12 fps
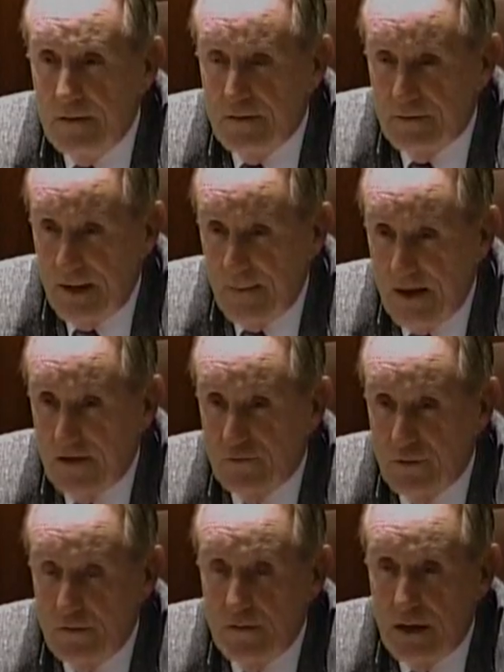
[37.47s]
the same
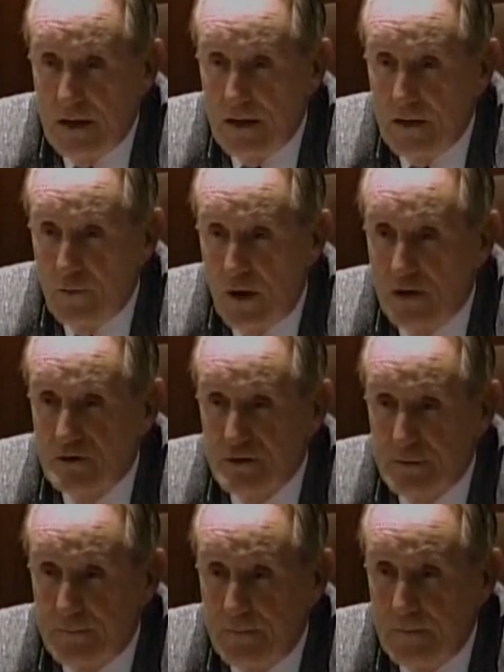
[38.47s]
answer,
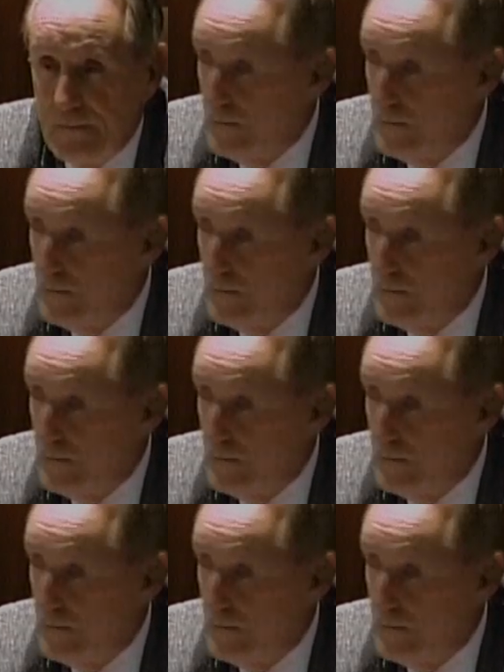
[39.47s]
ridership.